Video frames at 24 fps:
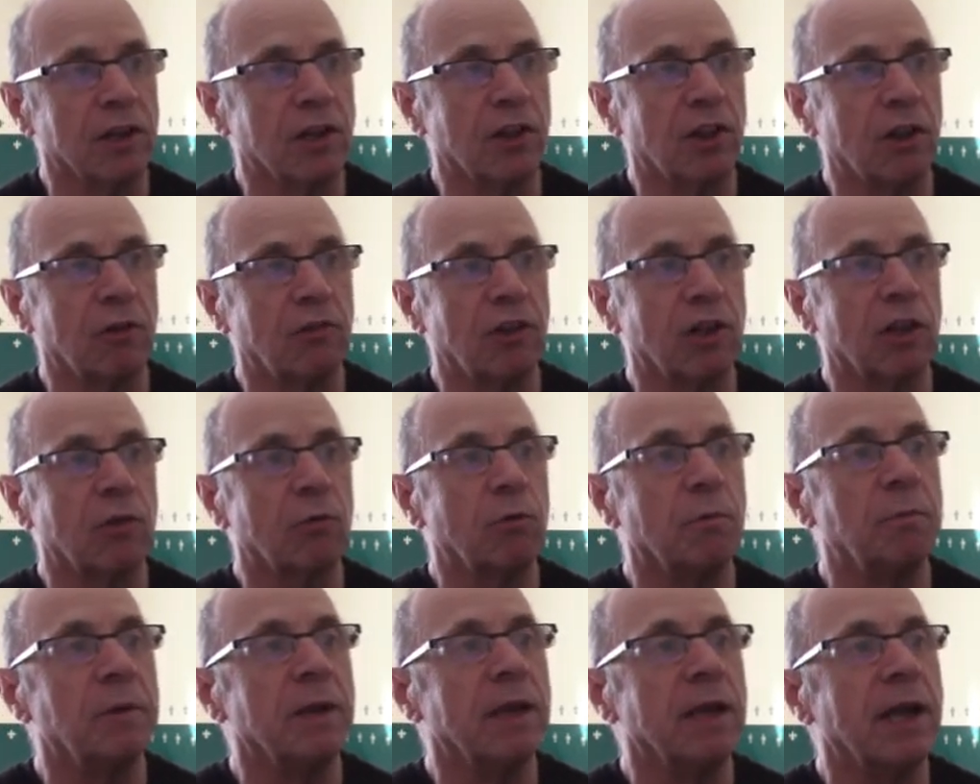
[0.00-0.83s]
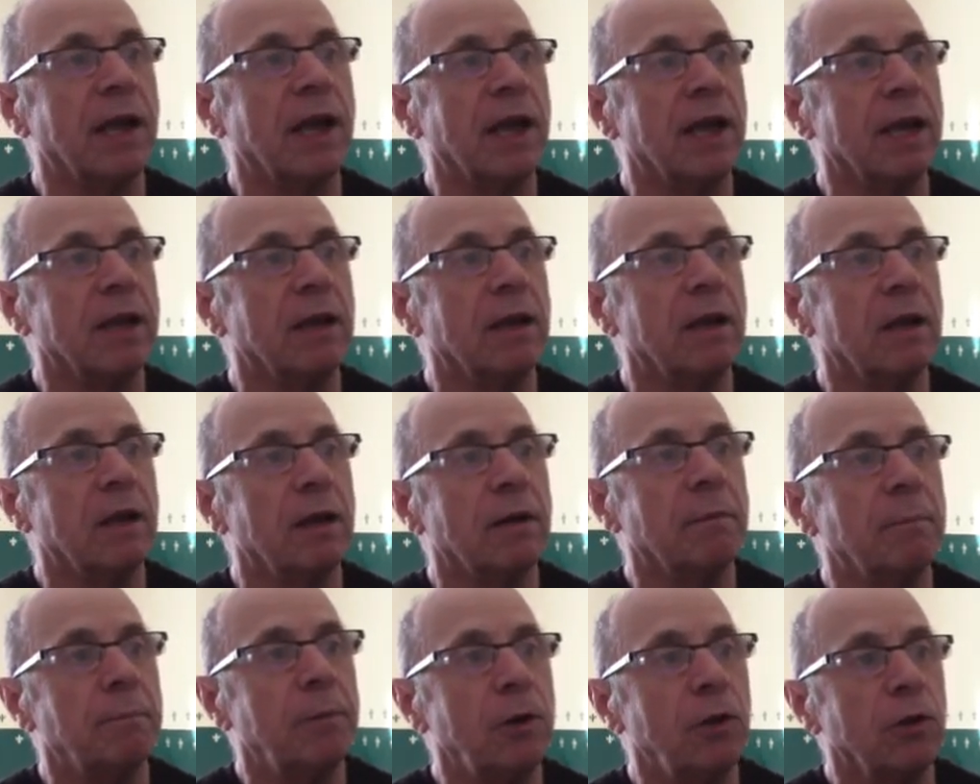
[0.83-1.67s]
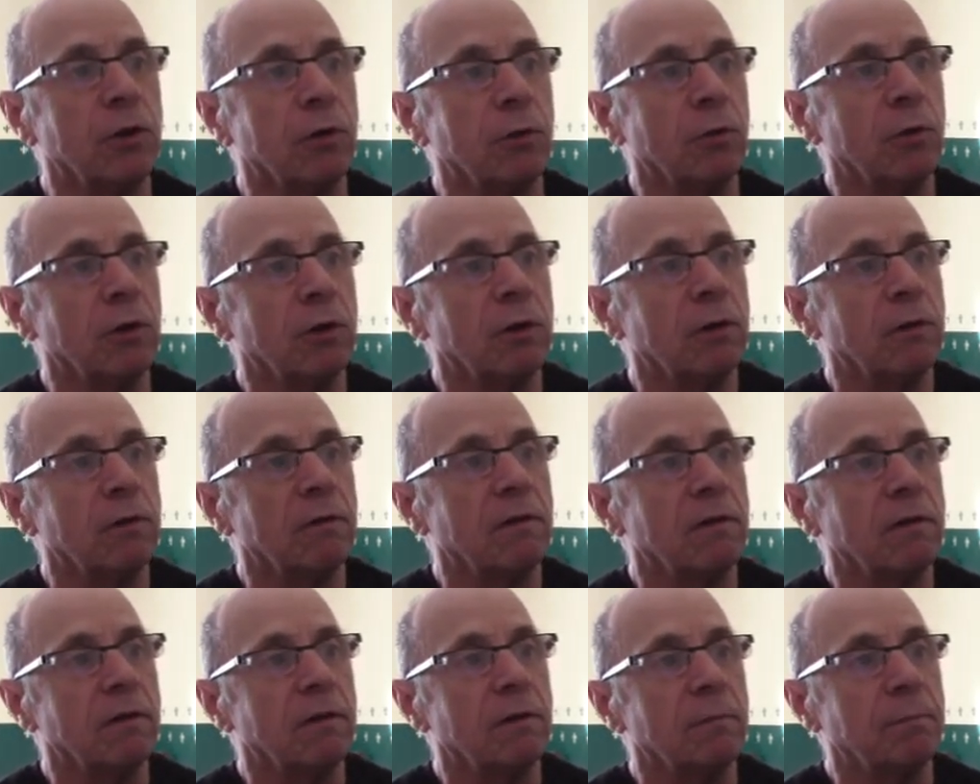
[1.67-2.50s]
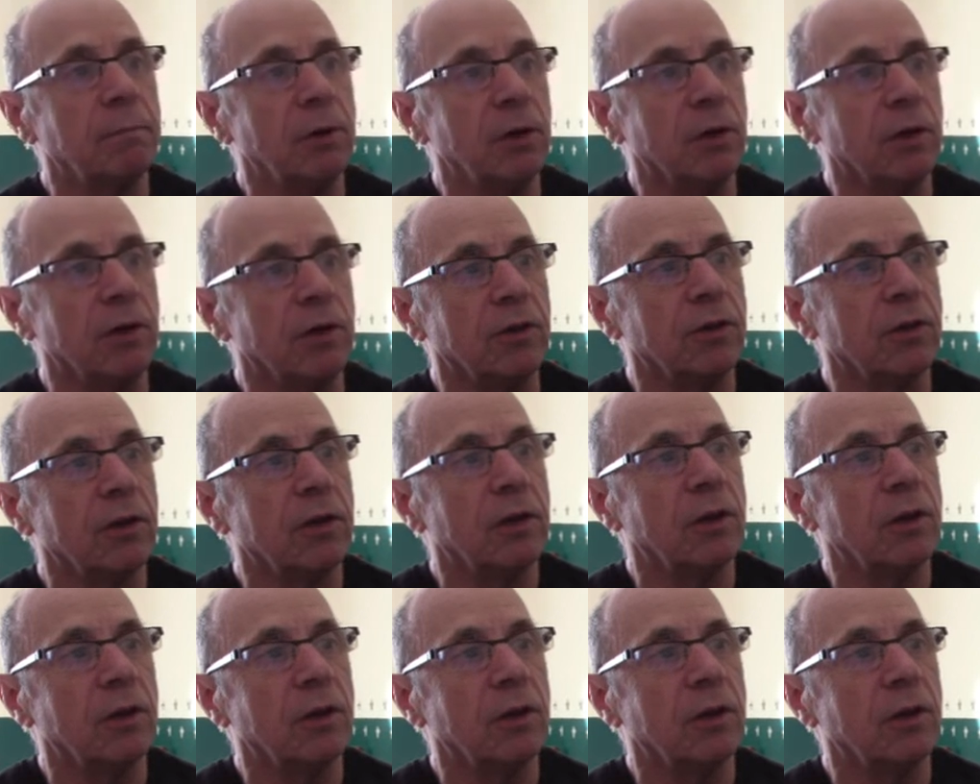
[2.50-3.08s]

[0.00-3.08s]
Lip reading: So this would be a blue bird.